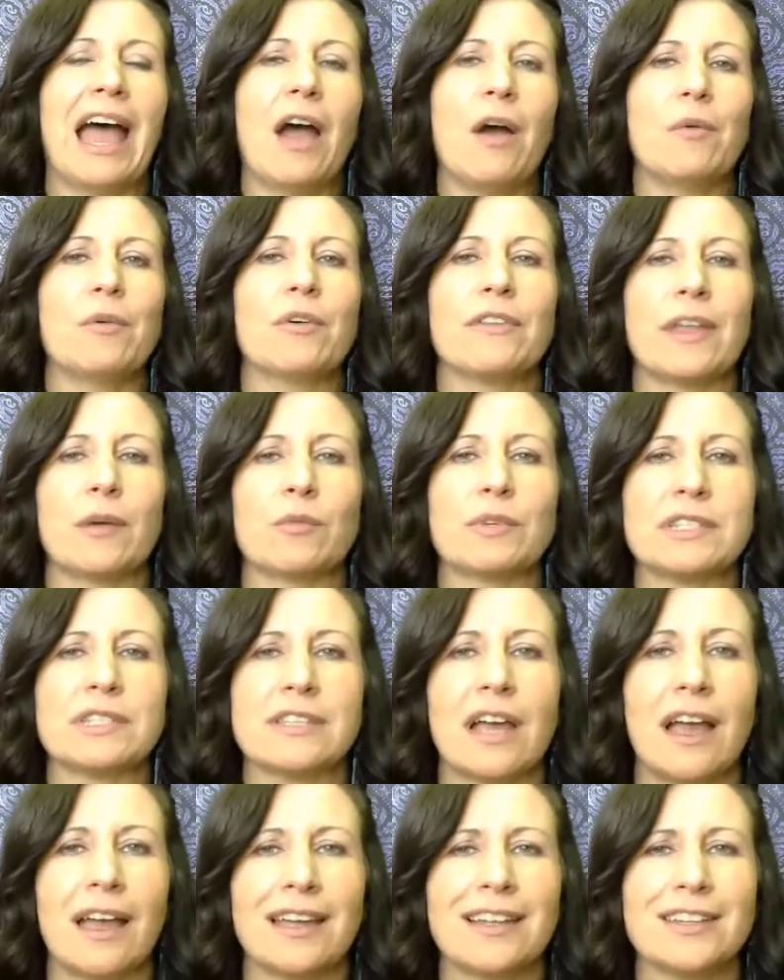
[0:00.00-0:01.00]
power that
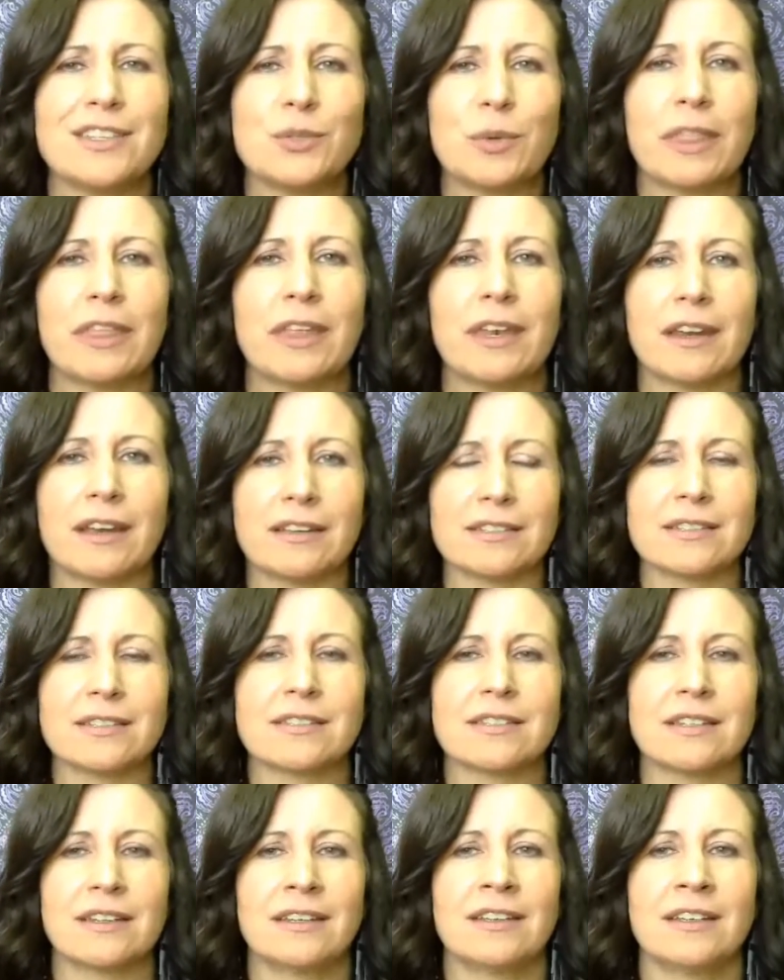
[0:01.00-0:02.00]
resides within
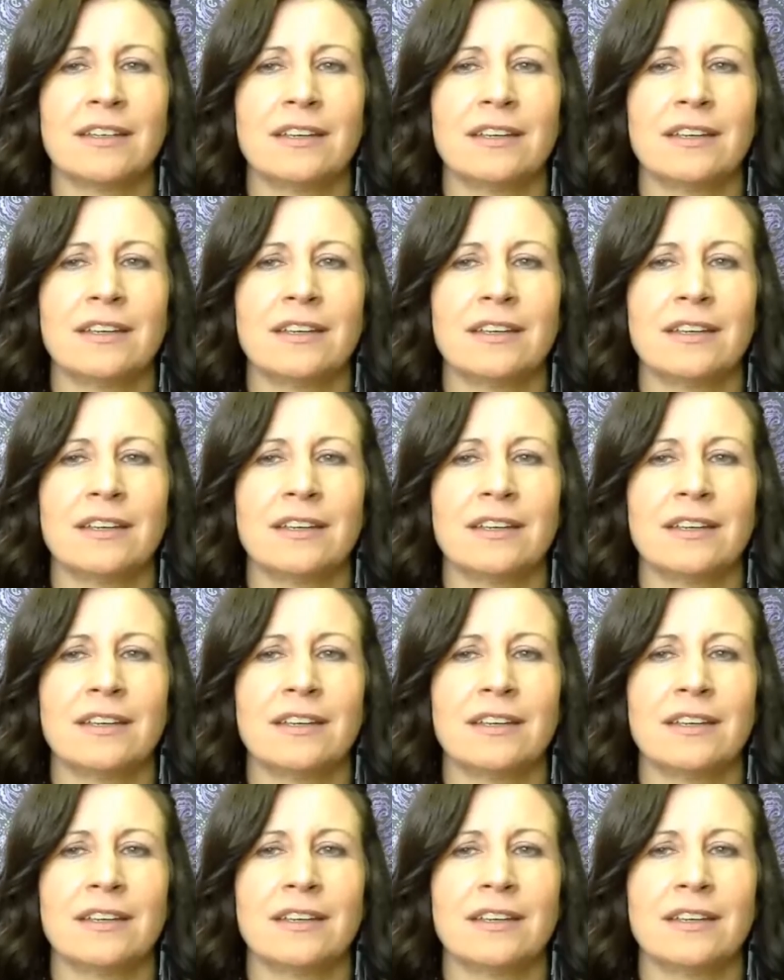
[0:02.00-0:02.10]
us.